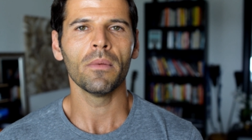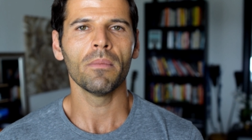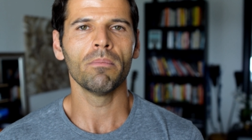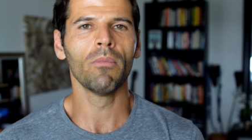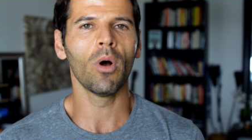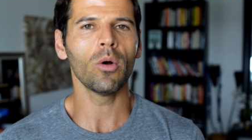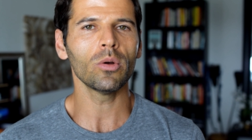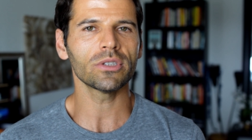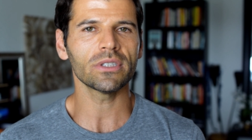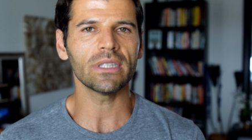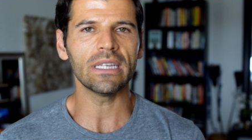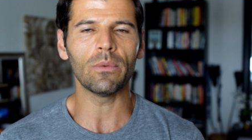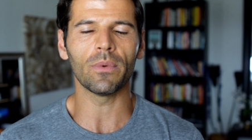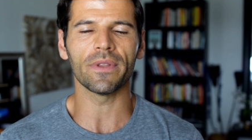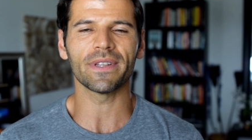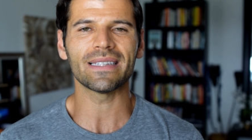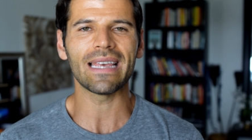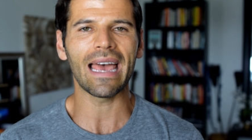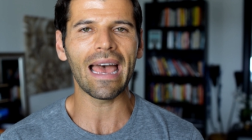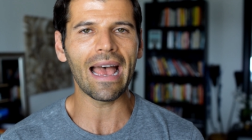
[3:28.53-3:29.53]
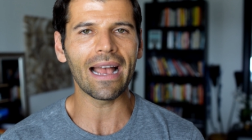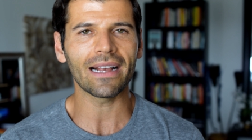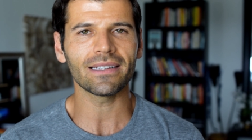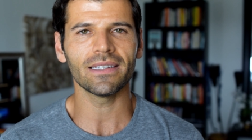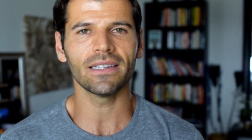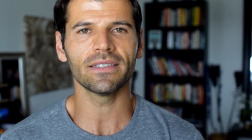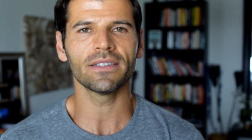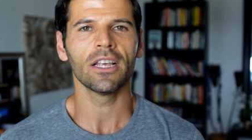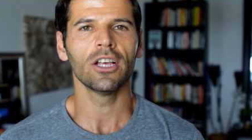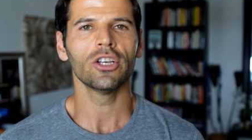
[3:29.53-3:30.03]
mostly with
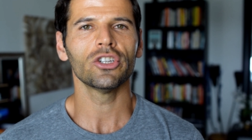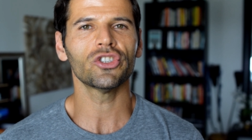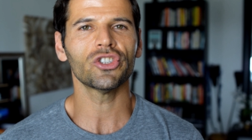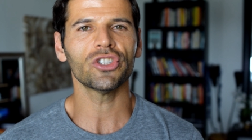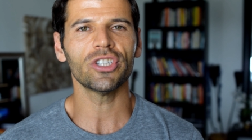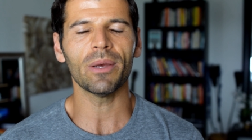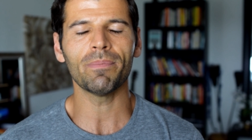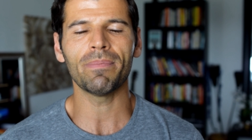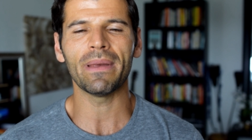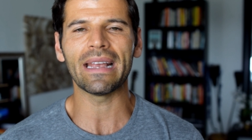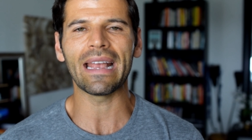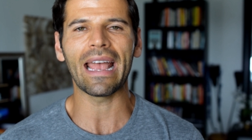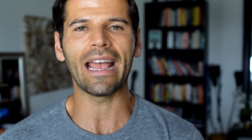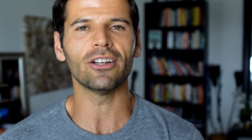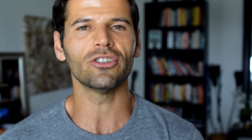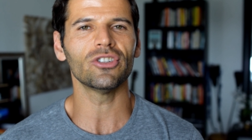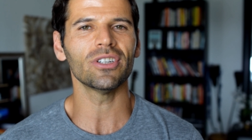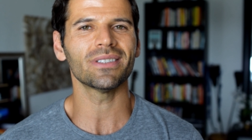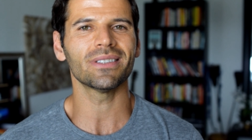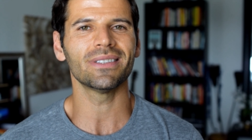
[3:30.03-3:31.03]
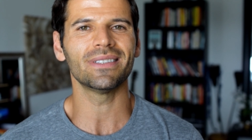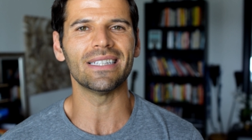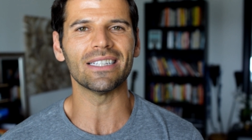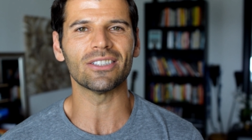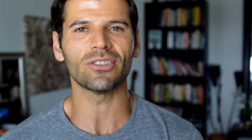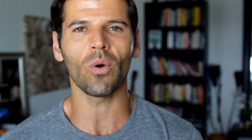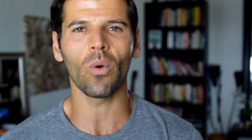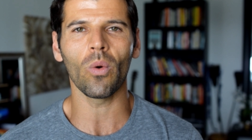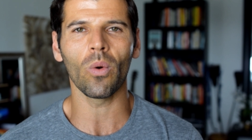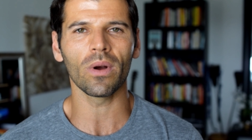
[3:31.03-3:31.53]
taxes, shipping, and just
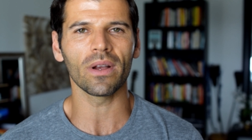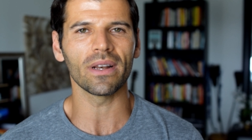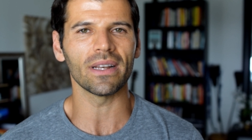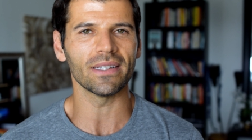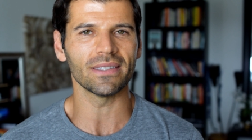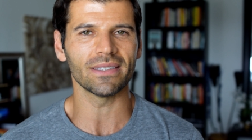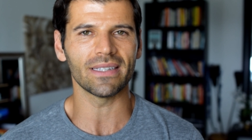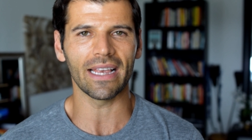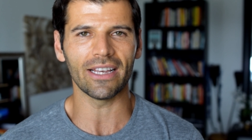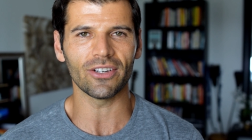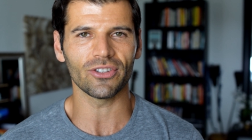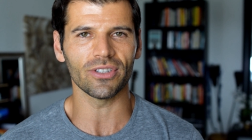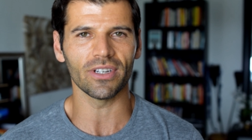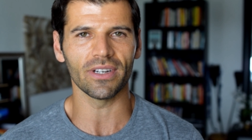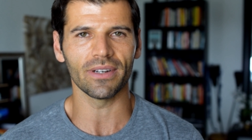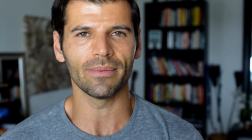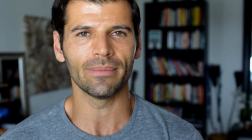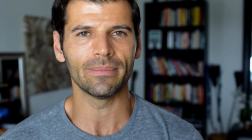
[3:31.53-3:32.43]
disorganization.